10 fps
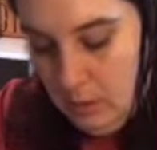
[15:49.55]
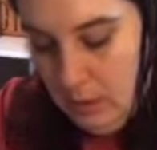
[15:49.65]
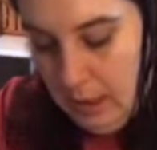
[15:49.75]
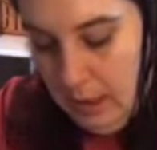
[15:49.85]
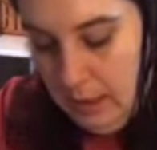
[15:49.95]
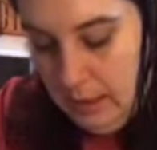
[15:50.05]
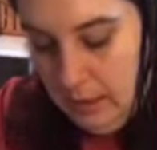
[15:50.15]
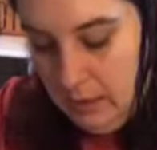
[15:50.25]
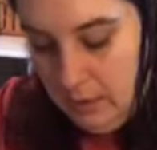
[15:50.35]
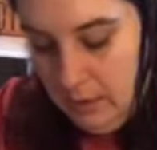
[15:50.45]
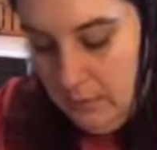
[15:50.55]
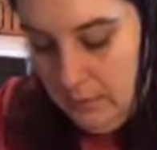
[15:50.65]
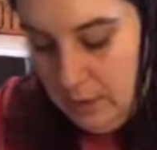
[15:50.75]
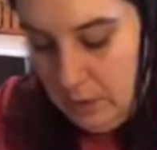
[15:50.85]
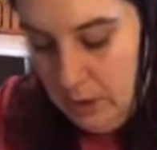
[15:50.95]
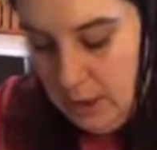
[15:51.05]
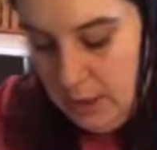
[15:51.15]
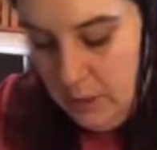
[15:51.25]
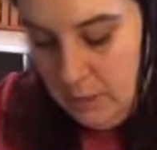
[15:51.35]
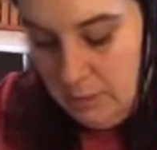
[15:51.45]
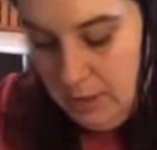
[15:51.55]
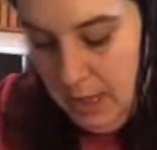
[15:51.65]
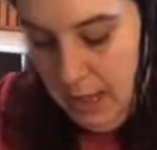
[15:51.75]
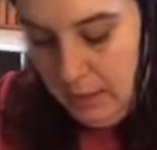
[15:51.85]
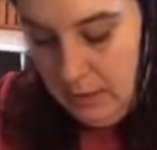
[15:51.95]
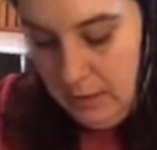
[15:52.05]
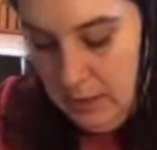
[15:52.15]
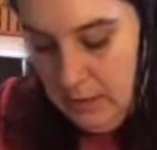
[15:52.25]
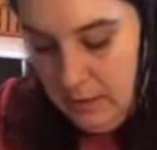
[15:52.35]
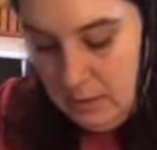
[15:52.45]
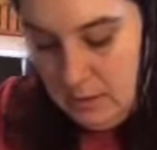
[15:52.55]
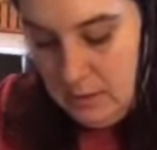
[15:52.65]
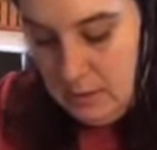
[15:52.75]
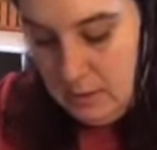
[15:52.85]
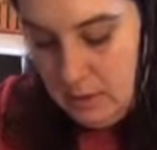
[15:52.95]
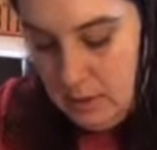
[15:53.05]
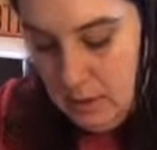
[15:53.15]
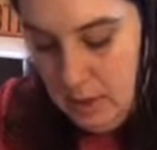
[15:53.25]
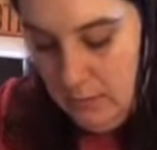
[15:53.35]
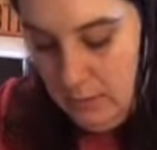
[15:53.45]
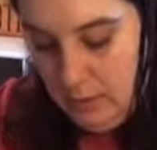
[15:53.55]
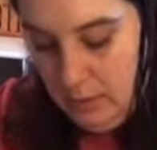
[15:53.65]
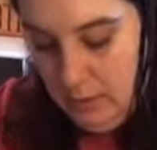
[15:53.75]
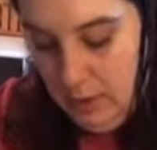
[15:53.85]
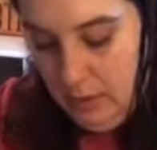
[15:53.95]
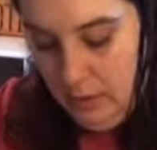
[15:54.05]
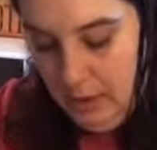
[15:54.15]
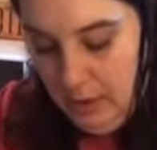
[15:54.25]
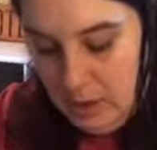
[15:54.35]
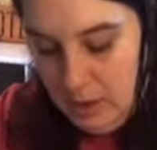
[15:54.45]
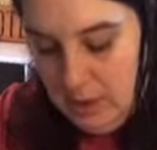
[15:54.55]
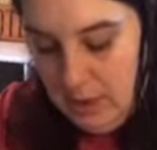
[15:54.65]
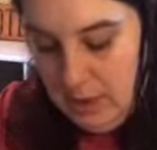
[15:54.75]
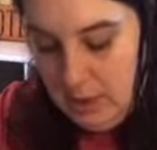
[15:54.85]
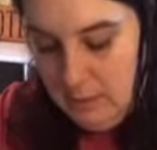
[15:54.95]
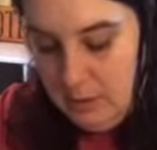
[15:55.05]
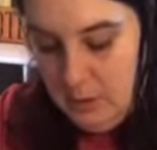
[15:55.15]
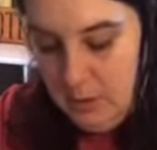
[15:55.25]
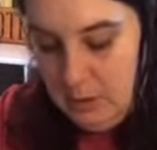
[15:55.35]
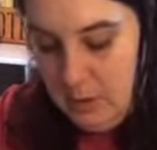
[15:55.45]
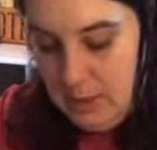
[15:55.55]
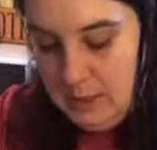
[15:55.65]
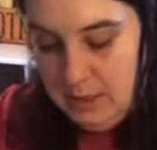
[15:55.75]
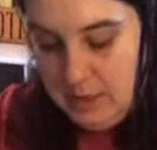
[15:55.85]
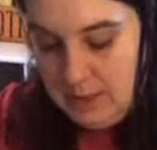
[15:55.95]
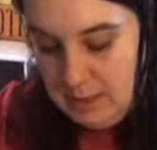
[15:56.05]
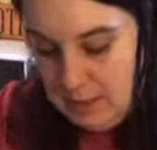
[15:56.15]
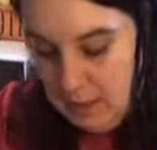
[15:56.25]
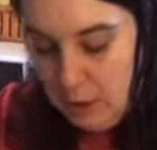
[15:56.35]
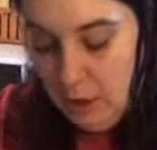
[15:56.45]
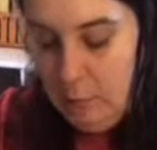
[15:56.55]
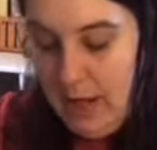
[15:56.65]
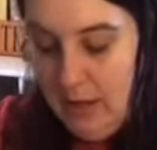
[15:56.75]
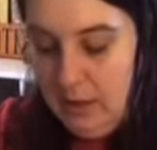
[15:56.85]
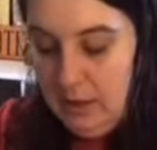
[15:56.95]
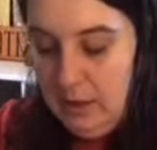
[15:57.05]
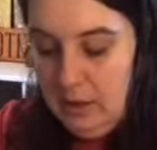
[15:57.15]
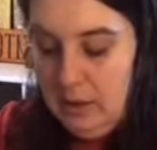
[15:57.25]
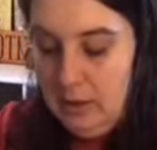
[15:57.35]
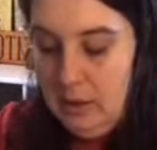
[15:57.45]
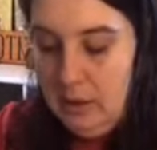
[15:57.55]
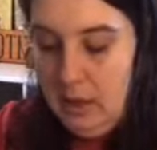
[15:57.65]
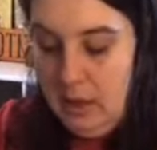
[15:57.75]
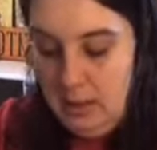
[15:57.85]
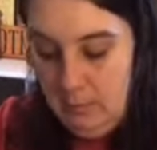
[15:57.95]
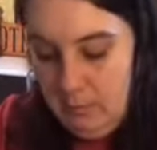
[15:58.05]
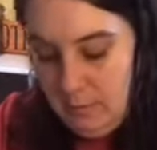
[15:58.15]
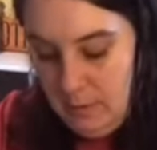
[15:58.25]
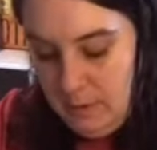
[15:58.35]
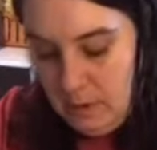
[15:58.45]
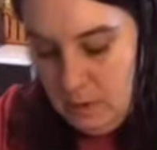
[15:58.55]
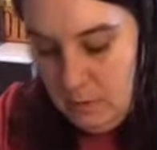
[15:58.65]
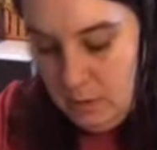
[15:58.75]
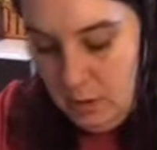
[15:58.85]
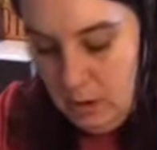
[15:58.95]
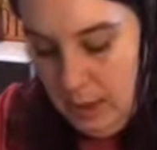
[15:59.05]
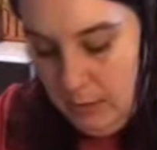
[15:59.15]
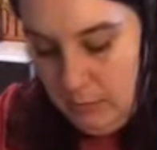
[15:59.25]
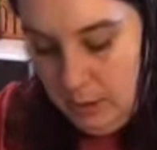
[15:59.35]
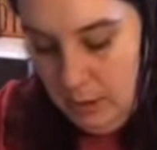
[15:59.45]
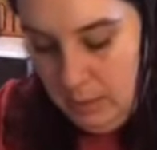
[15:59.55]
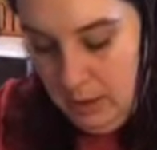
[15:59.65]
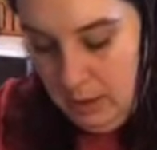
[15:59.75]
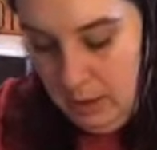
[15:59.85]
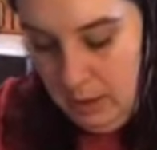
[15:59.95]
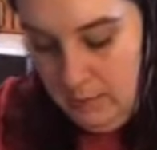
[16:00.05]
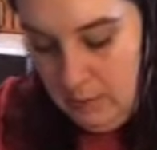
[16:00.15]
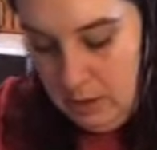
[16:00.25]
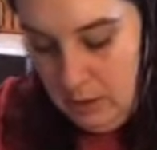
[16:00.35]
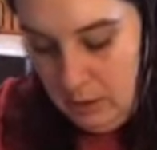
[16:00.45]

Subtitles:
The first shirt I did was black, and this turned out fairly well. I actually ended up doing it twice because I didn't go back. But they do turn out pretty well on even dark